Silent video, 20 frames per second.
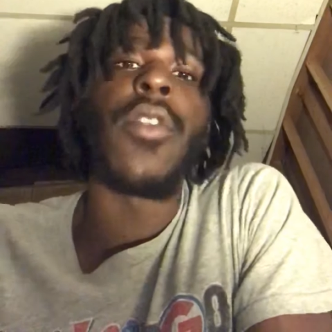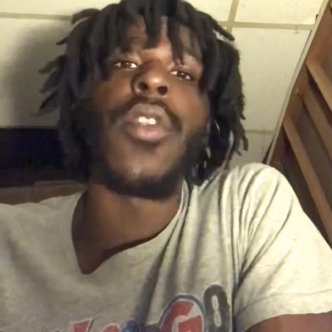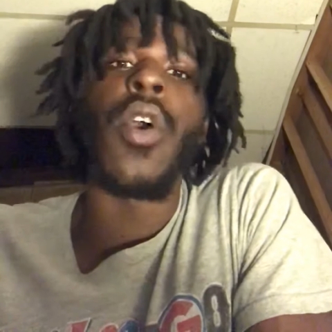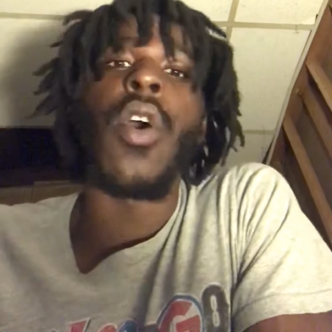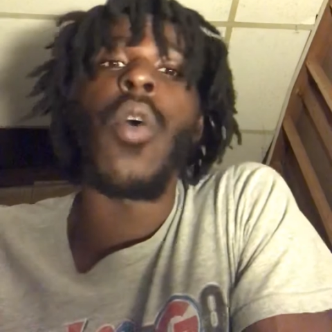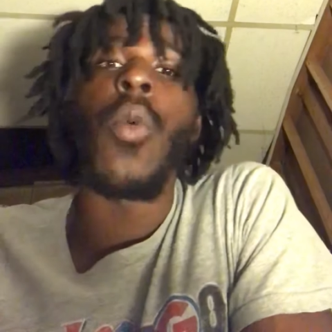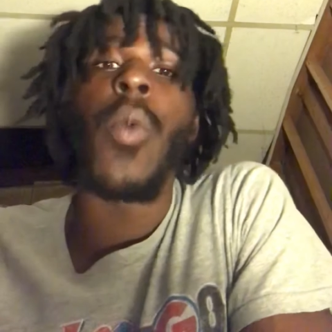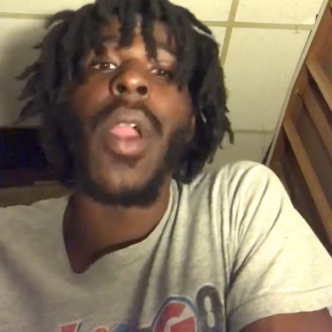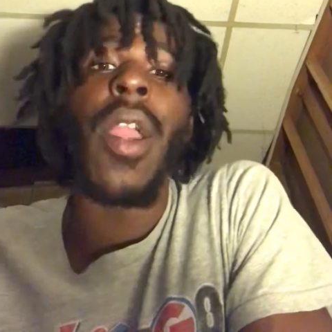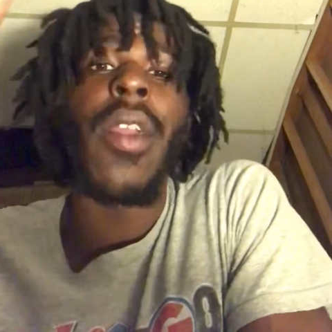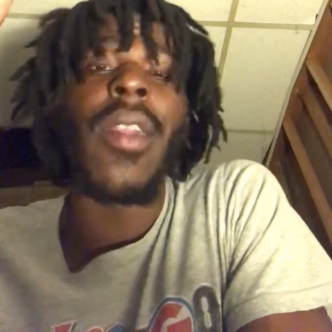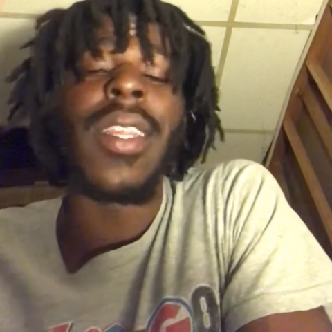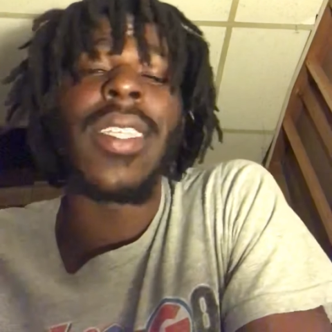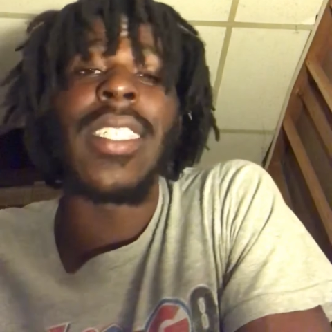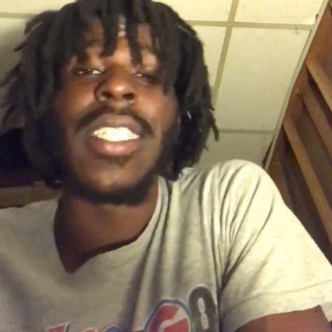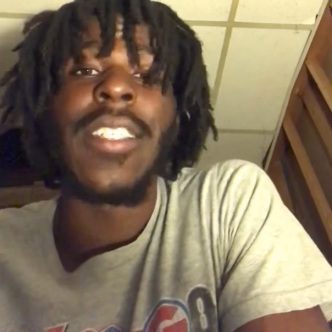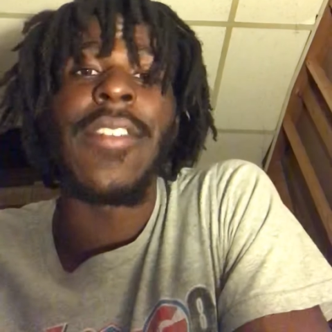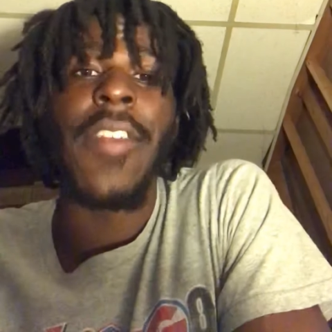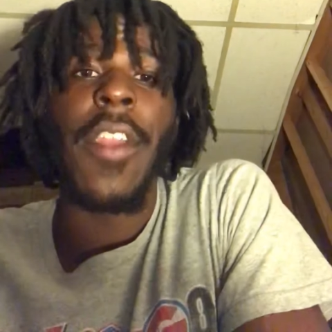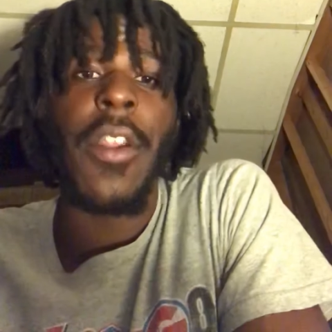You know, awareness
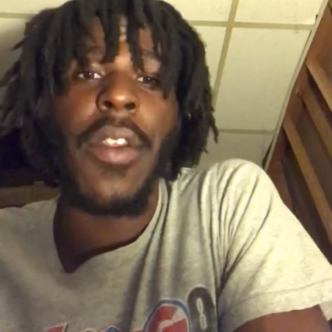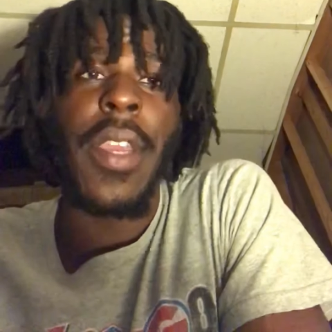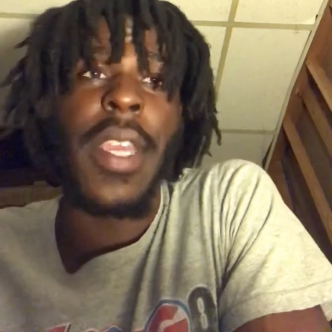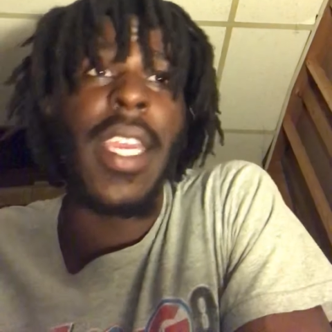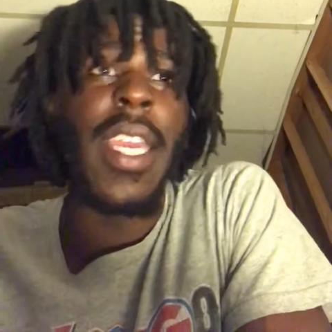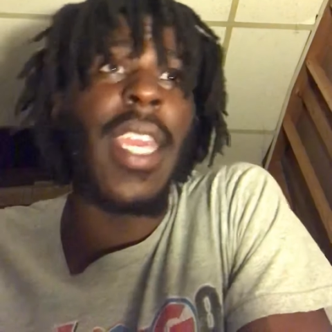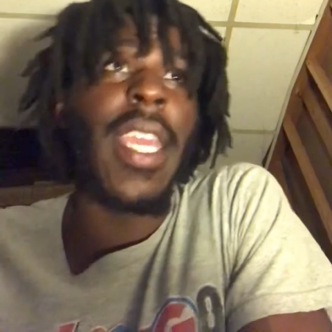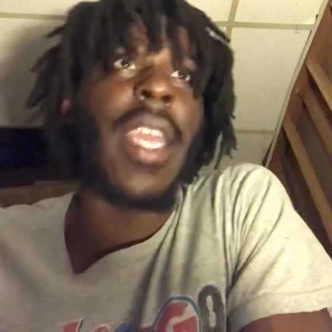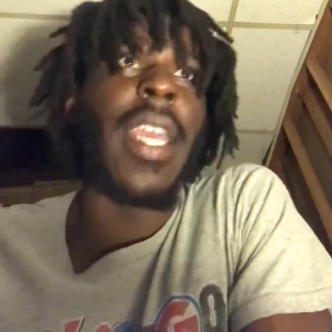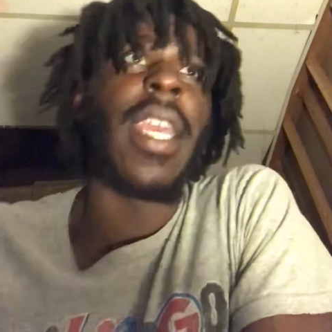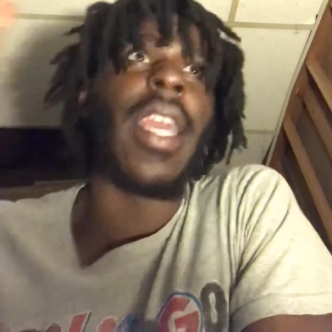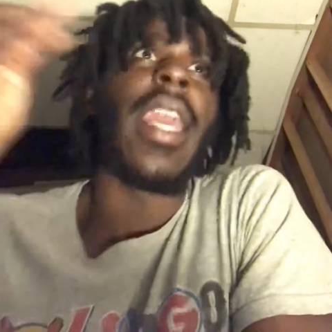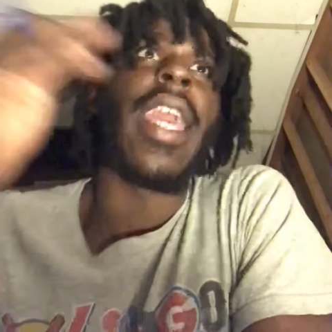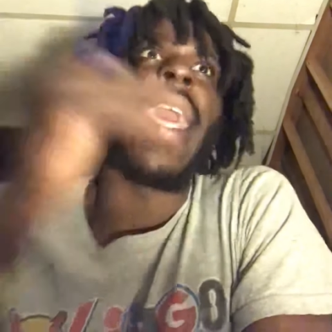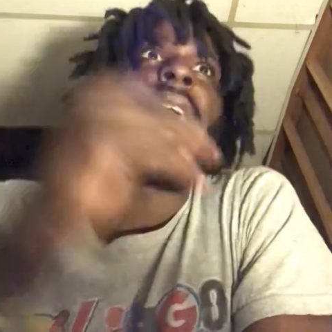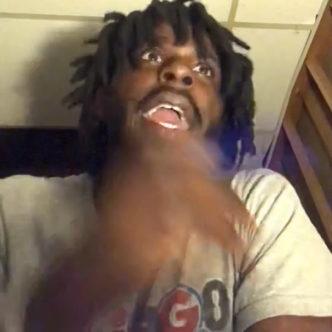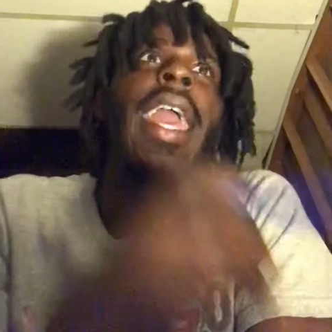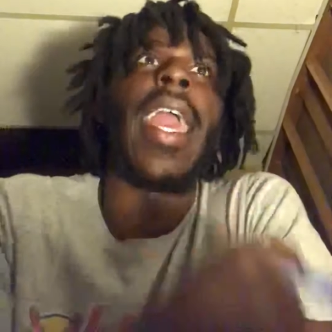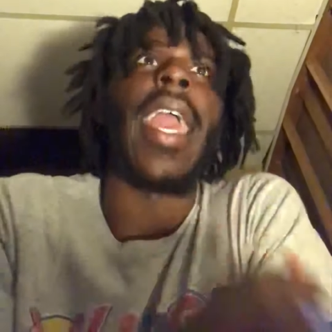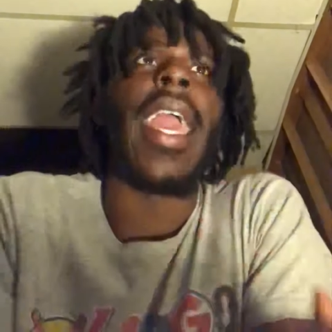is very key.
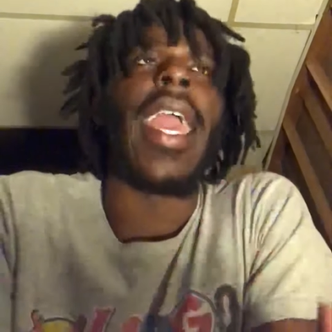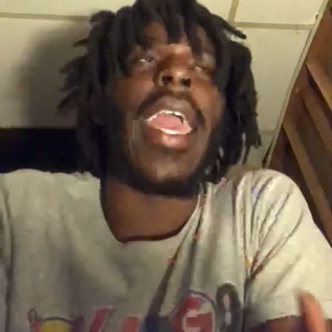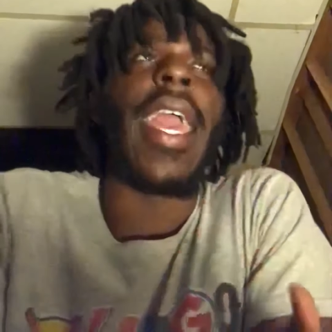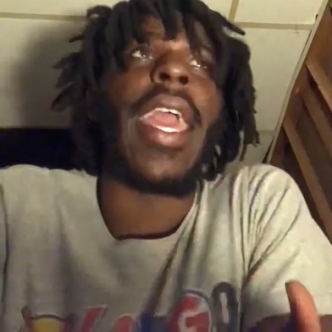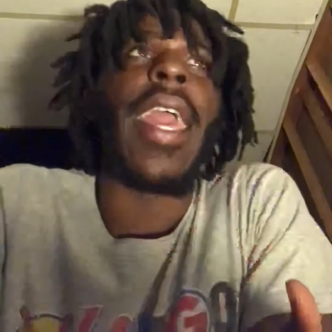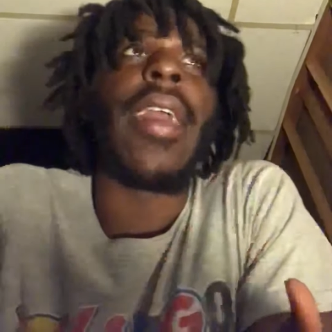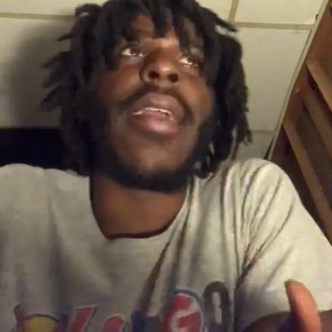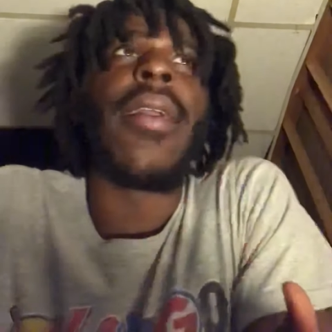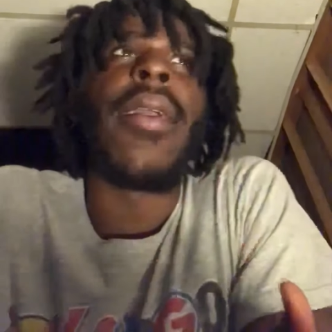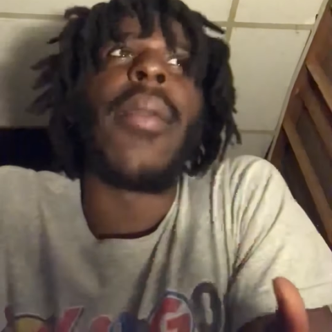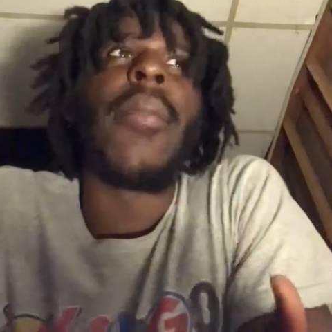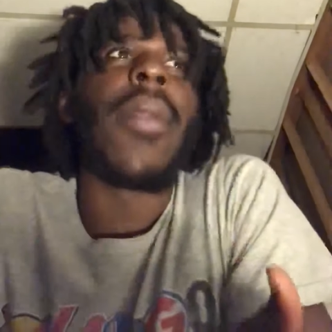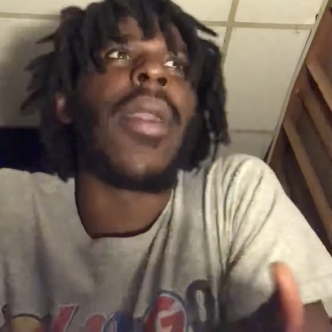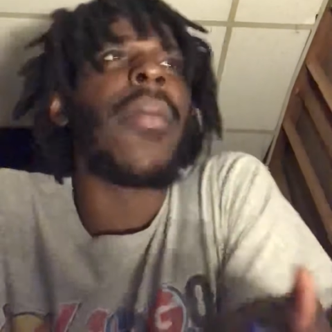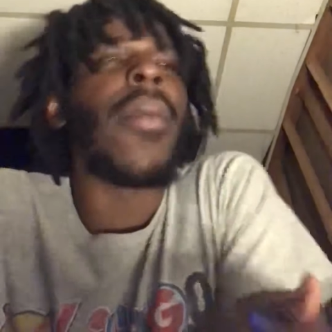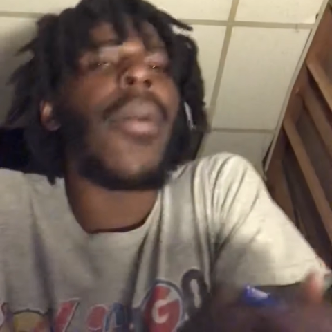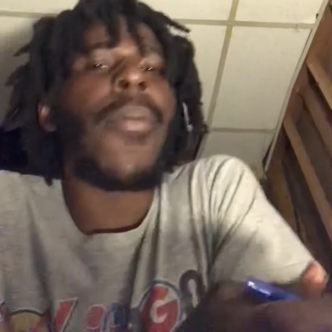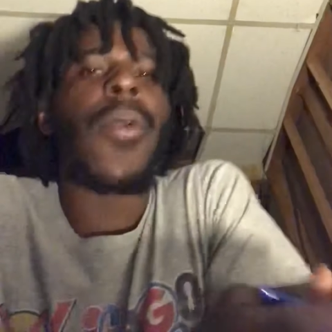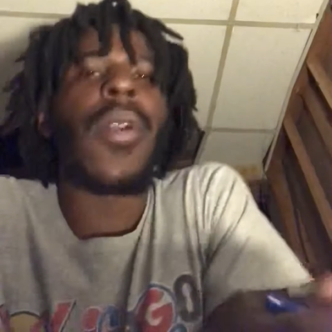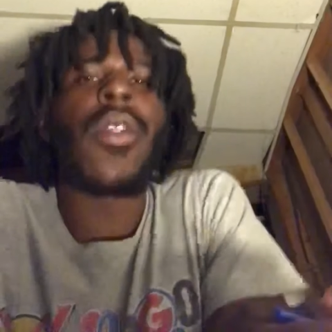And me
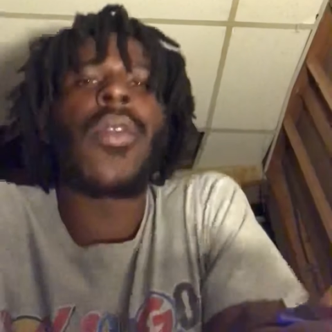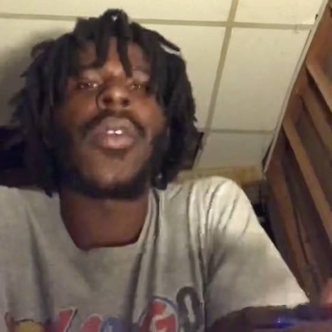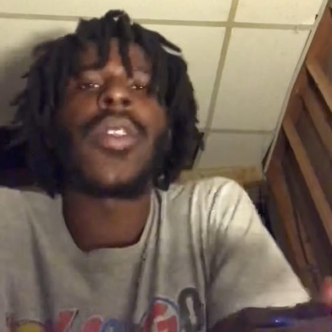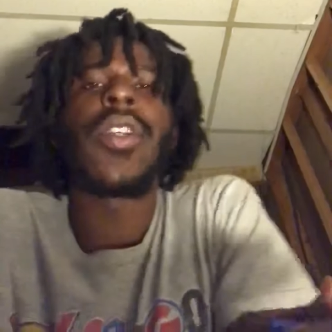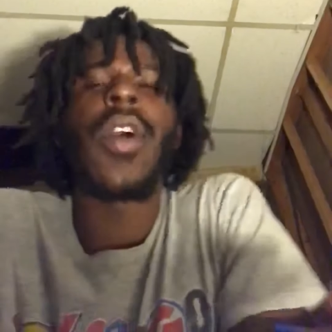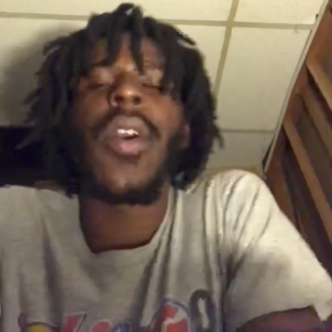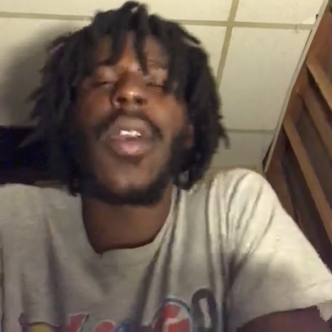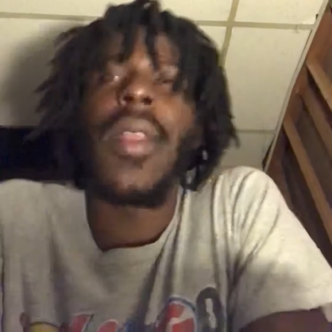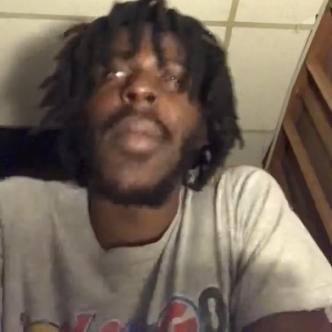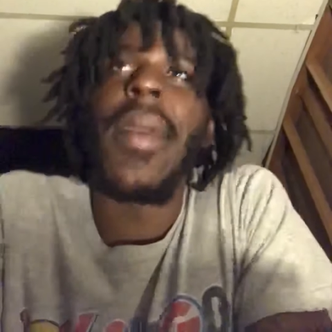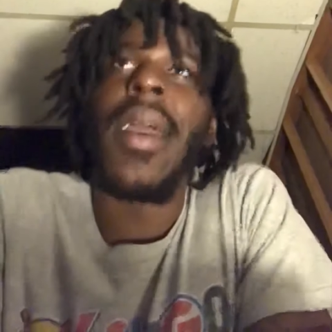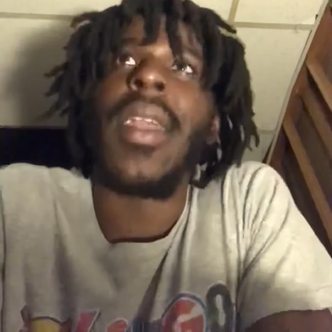and my brother were talking